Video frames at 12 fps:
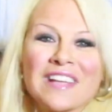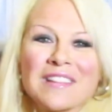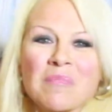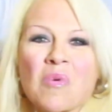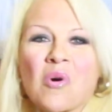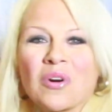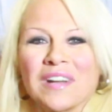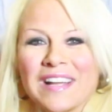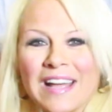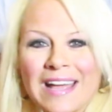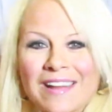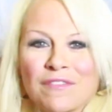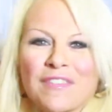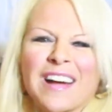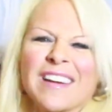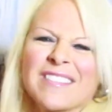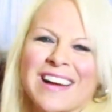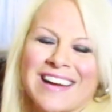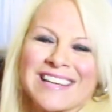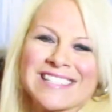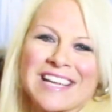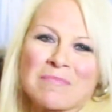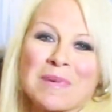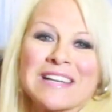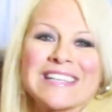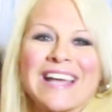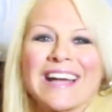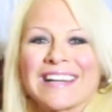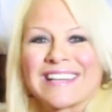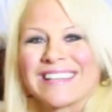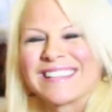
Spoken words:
in the morning, I had 5 guys on my deck.